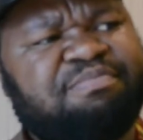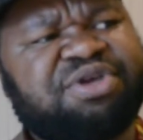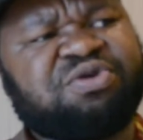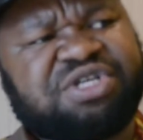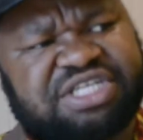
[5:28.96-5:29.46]

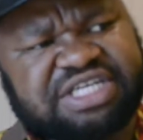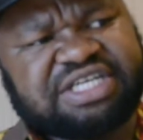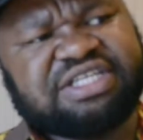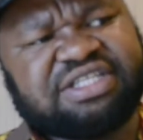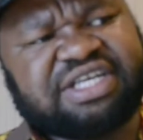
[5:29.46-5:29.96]
building
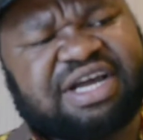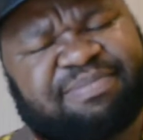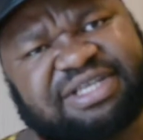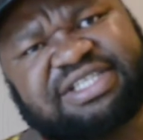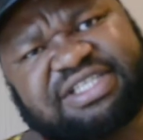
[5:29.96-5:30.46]
the
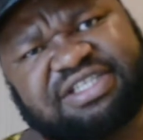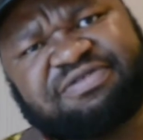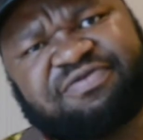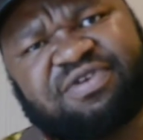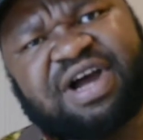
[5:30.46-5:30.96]
capacity
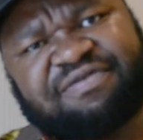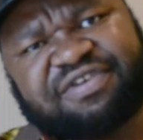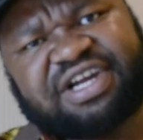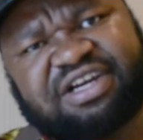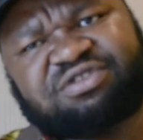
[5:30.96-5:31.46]
for
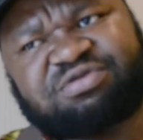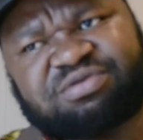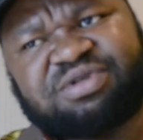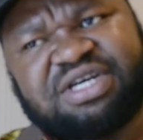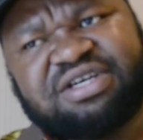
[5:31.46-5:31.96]
Africa to,
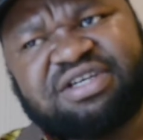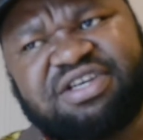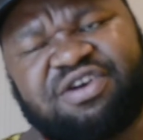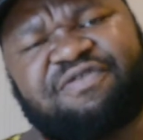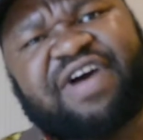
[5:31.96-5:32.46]

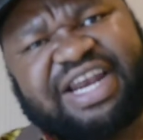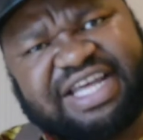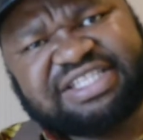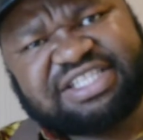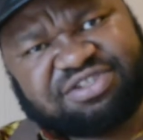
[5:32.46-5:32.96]
you know,
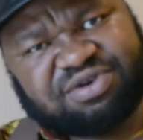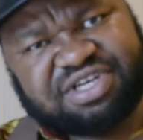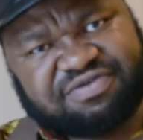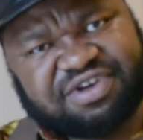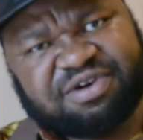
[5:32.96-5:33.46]
finance its
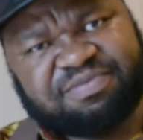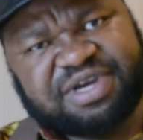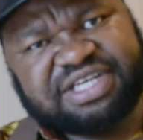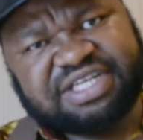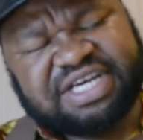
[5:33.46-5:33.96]
own
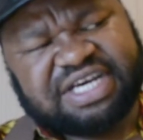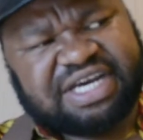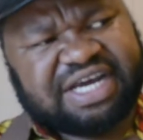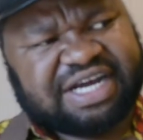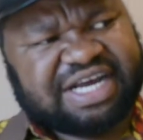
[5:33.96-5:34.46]
development.
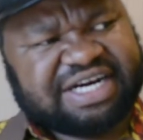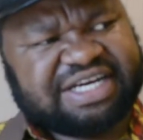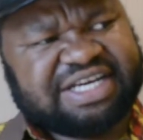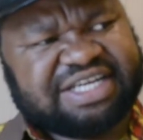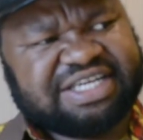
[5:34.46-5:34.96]

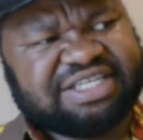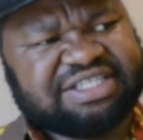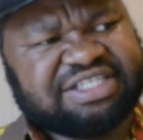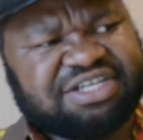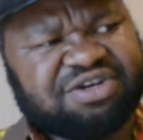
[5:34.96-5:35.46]

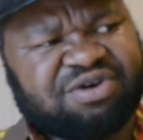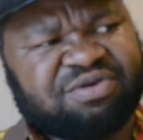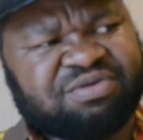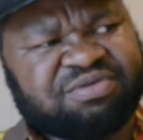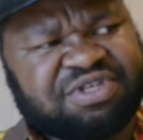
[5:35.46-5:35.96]
Currently, you
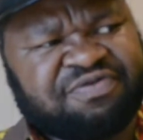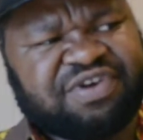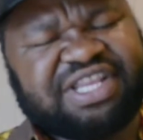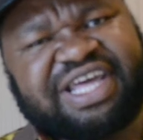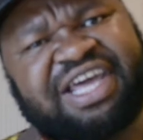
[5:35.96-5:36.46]
know,
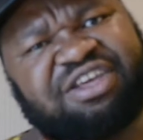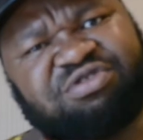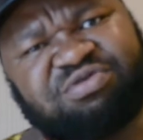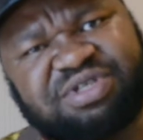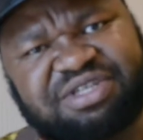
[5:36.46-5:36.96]
even the
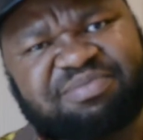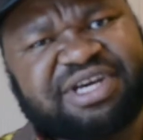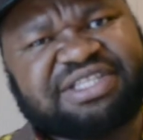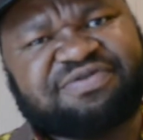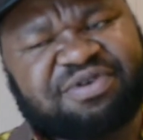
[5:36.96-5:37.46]
AU
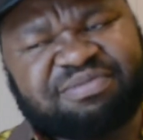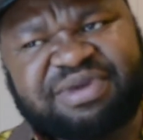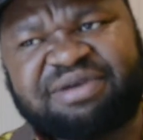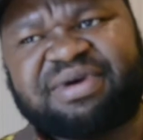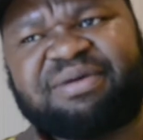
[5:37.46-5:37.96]
depends for
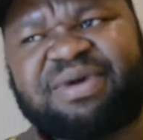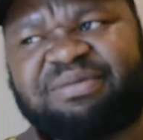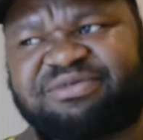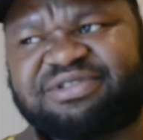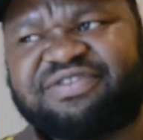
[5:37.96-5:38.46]
maybe
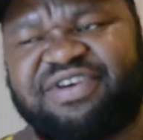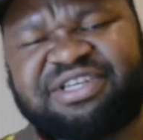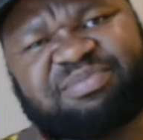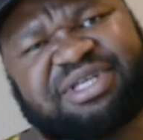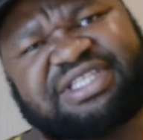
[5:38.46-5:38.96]
up to
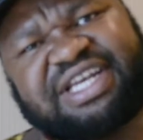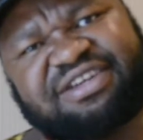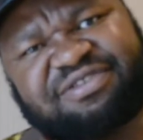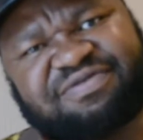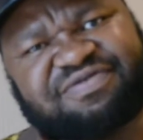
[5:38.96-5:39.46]
70%
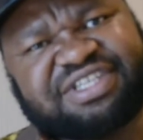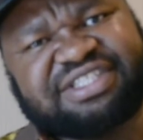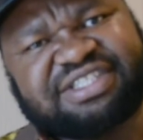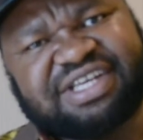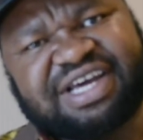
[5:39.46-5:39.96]
of
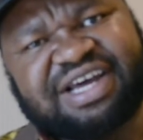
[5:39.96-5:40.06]
its,